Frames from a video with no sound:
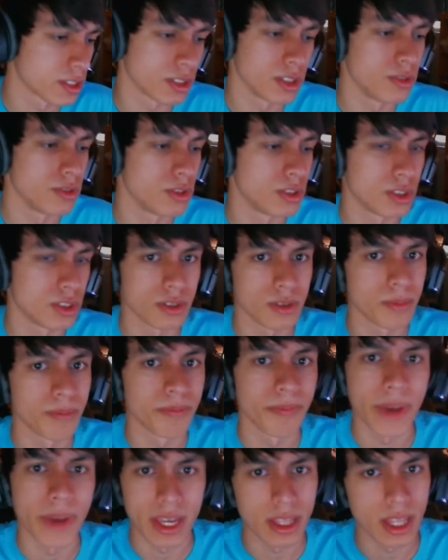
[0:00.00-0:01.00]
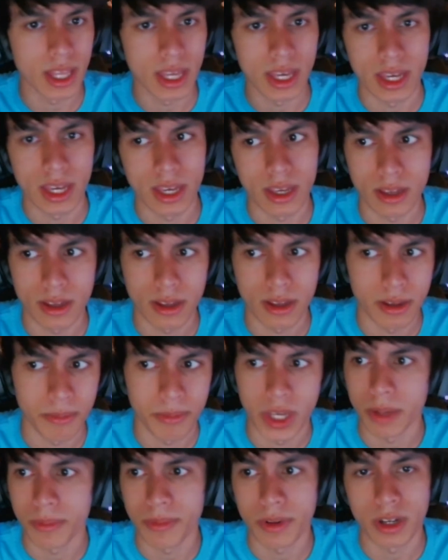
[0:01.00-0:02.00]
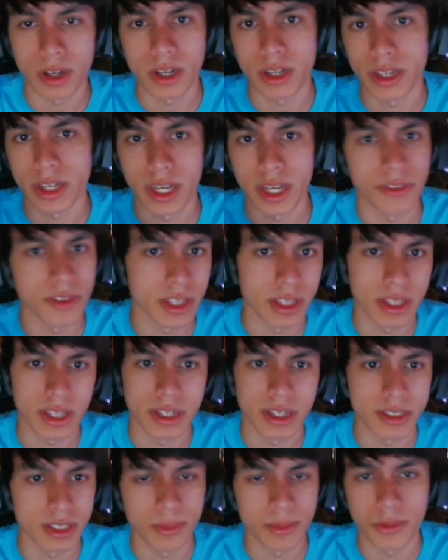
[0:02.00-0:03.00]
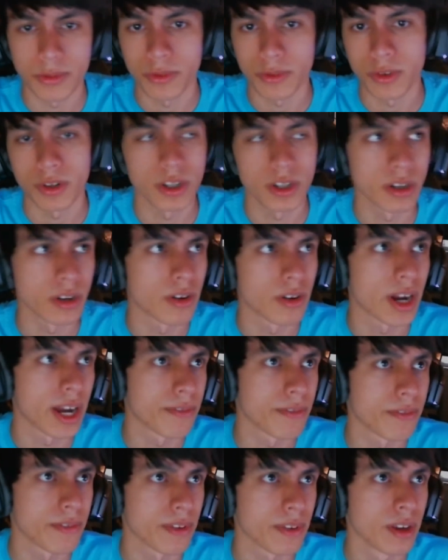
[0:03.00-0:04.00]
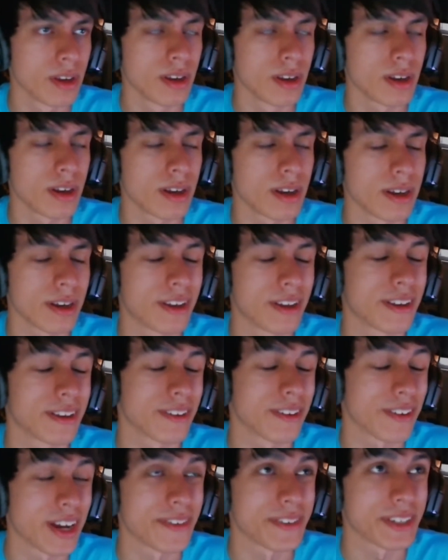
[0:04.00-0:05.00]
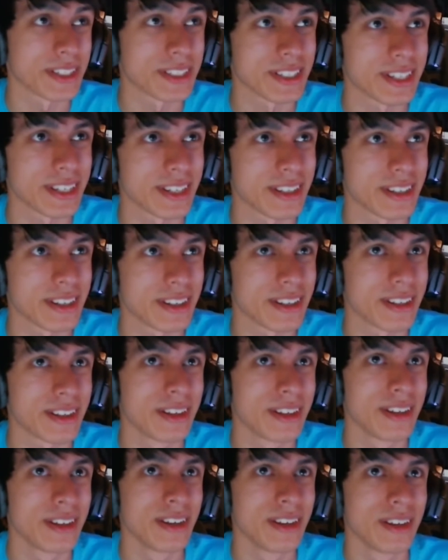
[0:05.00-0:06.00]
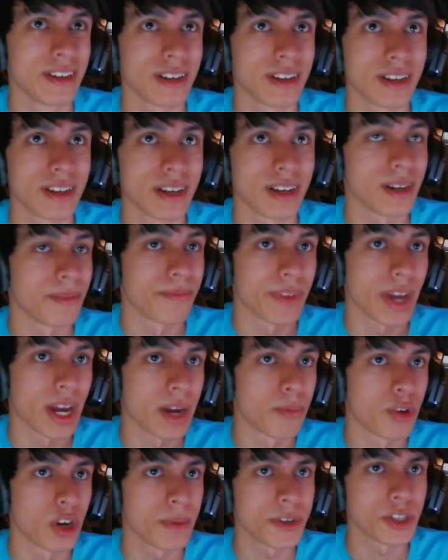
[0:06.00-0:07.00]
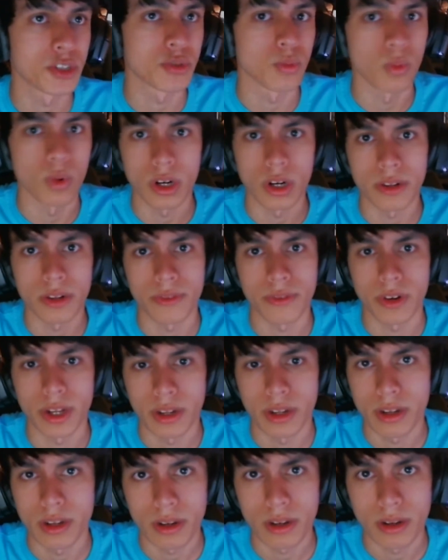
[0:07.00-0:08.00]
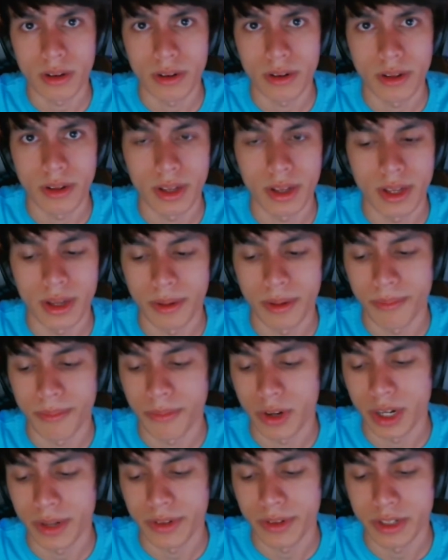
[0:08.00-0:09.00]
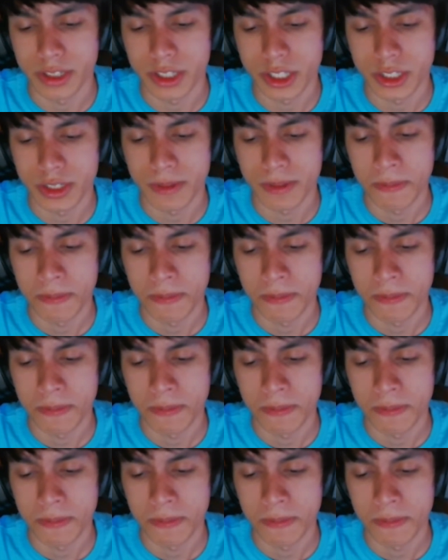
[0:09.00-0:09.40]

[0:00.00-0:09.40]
YouTube, Melee, ping pong, like everything that I said before, graphics again, I pretty much worked for it. Pretty much.